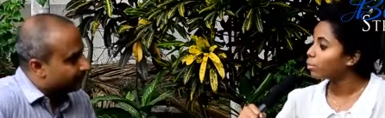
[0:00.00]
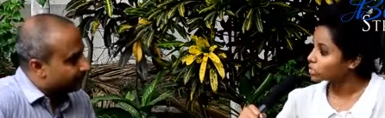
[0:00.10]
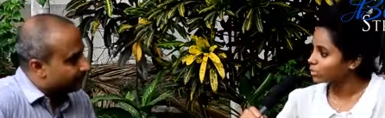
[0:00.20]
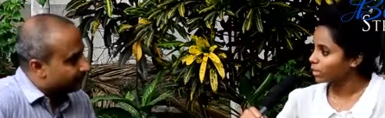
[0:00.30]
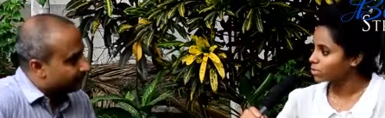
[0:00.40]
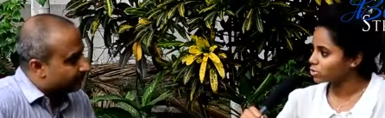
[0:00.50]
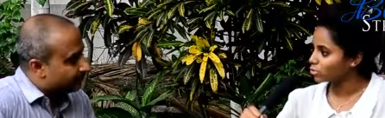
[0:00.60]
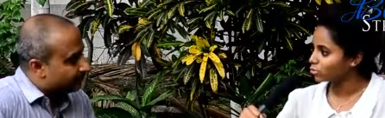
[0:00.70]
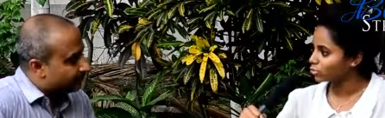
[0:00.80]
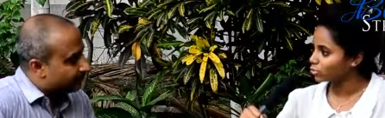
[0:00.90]
Speaker 1: motivates
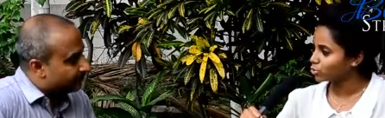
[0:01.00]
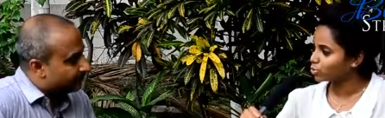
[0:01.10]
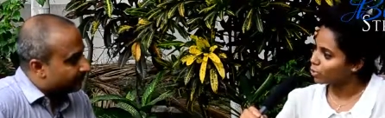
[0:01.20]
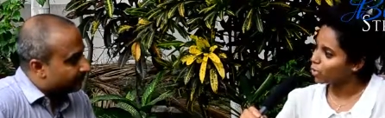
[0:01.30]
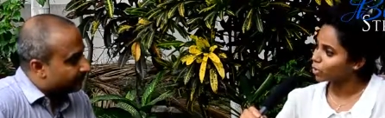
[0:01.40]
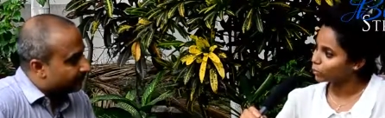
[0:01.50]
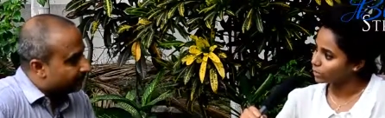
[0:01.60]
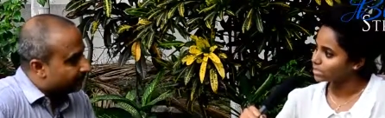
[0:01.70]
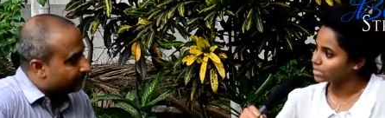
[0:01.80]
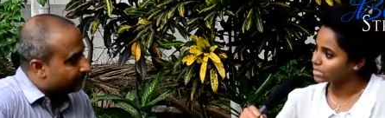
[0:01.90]
you to go on
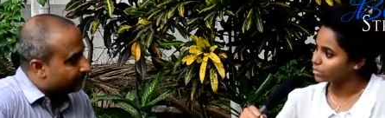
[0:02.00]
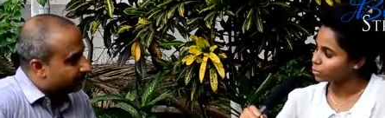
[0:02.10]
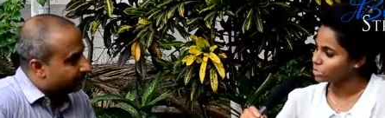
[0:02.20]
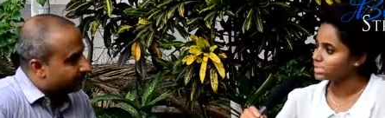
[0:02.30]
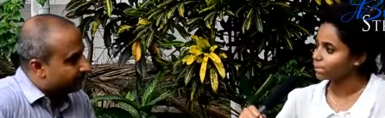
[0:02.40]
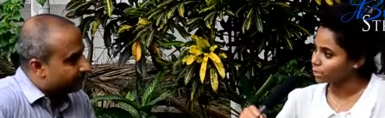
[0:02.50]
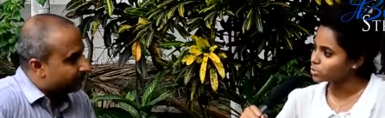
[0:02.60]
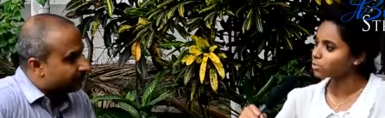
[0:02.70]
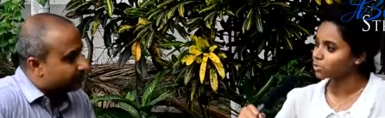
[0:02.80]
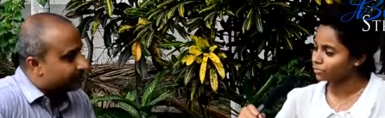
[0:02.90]
with this, which is
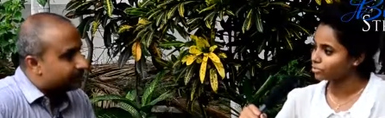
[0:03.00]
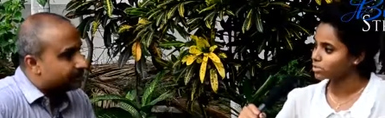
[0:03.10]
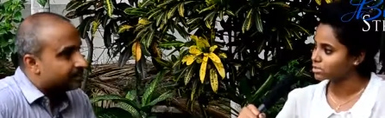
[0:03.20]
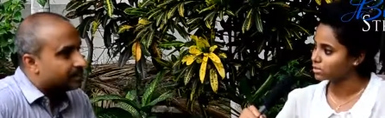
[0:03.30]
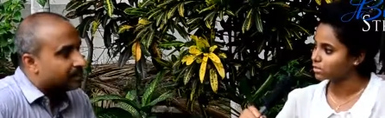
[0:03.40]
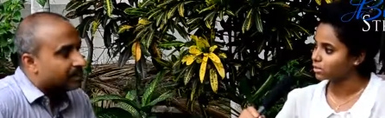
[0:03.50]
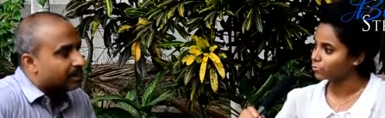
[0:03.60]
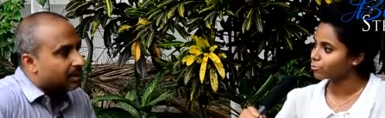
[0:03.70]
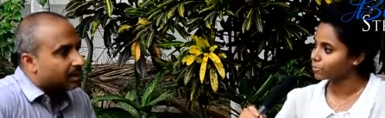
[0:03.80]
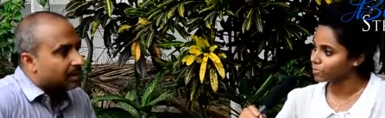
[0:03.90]
something so different?
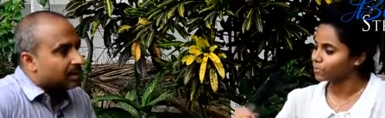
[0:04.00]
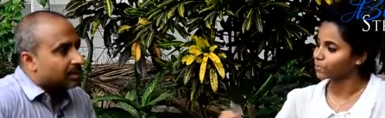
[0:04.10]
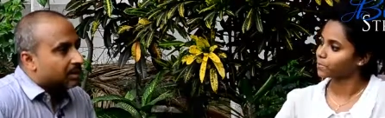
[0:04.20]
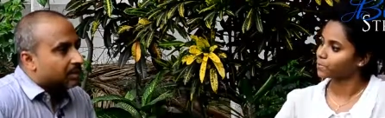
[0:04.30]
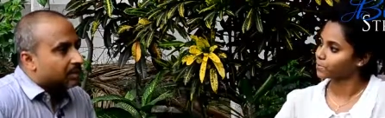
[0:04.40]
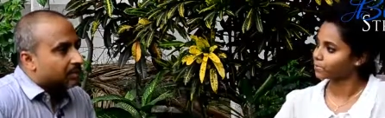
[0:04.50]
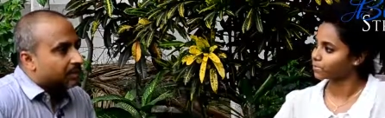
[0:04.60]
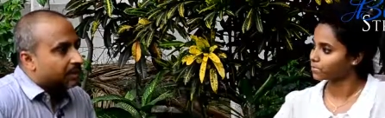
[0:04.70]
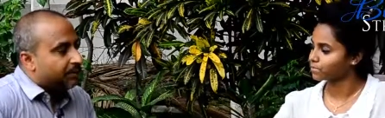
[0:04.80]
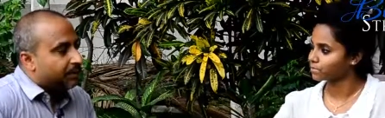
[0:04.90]

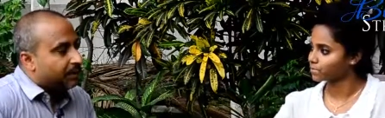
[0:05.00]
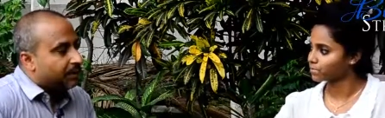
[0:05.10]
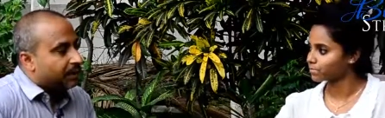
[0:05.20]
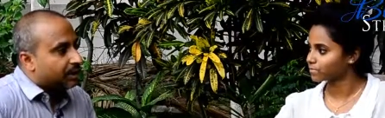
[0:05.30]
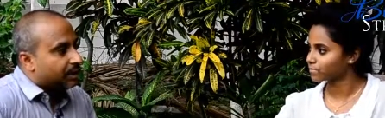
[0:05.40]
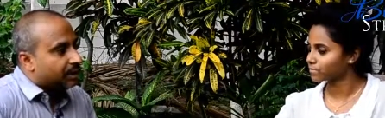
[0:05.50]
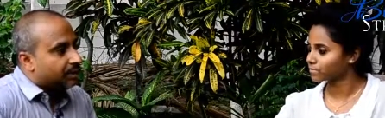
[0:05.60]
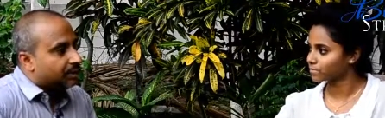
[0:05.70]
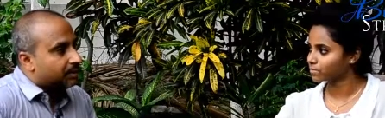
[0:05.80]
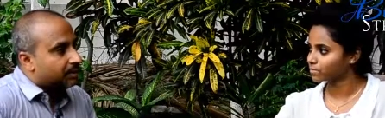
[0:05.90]
Speaker 2: Well, if you look
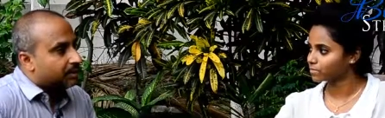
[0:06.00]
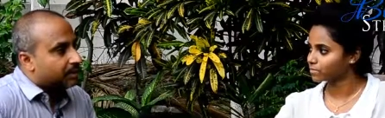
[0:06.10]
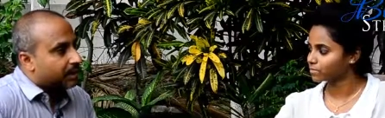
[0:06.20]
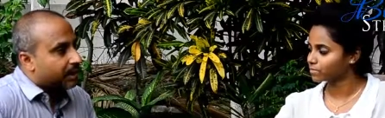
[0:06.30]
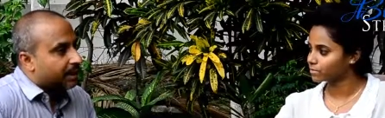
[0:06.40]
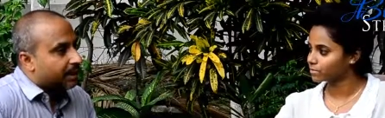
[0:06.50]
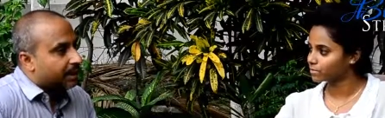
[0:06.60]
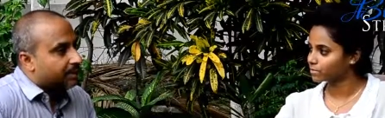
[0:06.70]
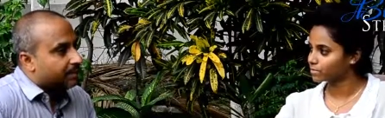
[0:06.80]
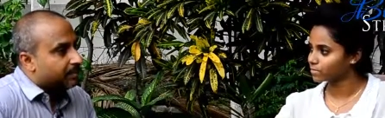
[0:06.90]
at the
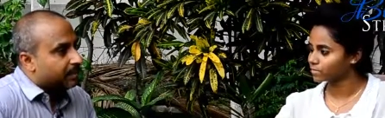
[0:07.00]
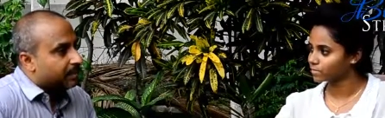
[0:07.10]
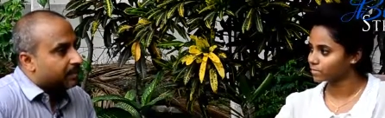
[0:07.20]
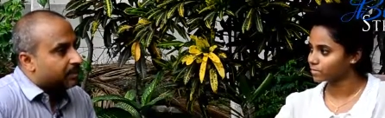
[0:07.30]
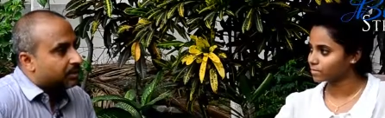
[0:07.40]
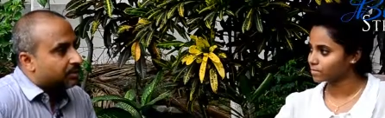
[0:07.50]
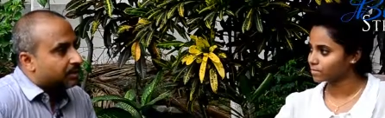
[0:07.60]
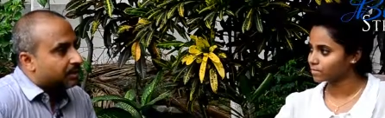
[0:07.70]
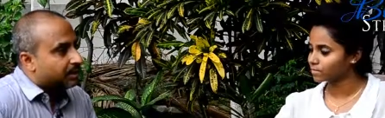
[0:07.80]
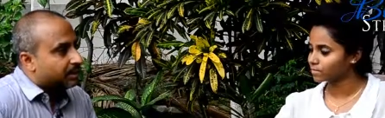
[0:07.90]
way Mother
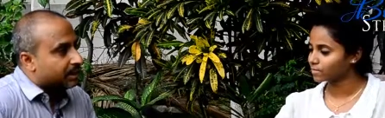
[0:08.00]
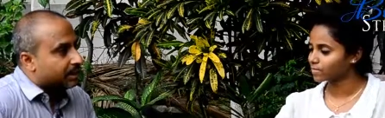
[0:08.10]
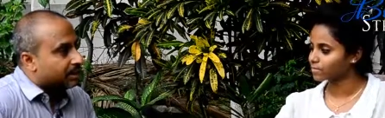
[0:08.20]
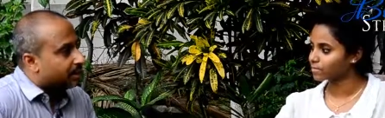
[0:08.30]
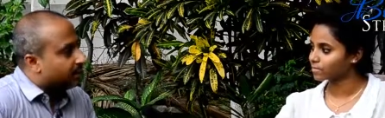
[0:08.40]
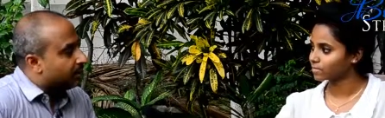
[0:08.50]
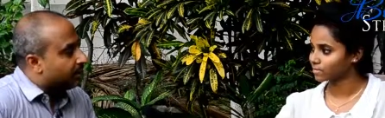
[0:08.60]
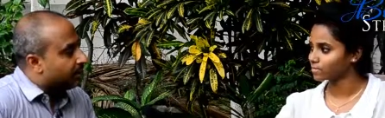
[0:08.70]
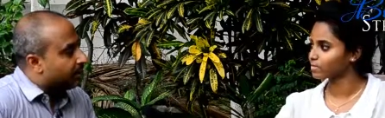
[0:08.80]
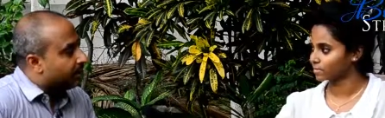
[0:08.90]
Teresa
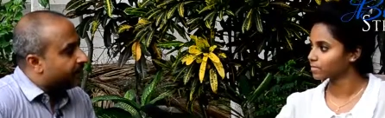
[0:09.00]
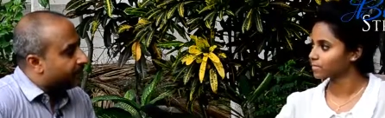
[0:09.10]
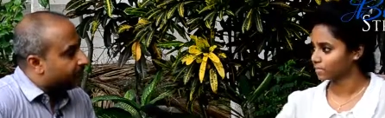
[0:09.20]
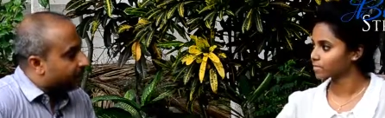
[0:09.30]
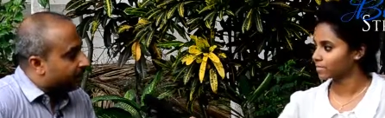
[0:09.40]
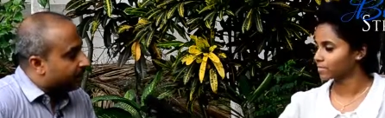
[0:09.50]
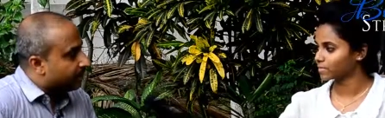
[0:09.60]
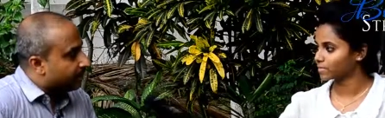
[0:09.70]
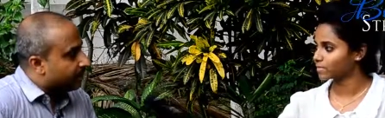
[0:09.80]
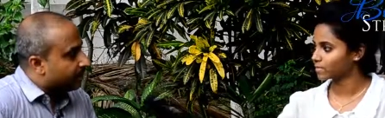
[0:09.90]
included everyone
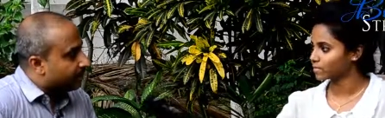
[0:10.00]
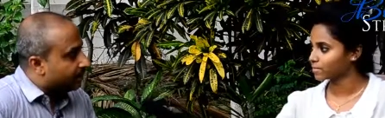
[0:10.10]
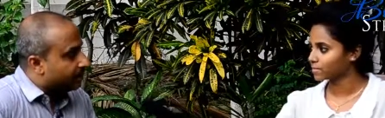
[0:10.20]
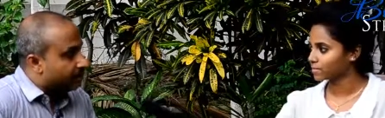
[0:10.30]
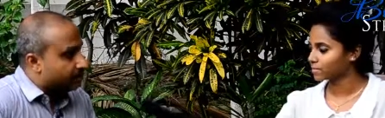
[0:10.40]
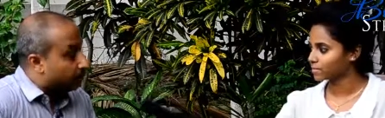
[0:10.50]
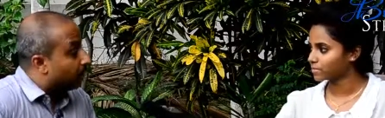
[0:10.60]
in her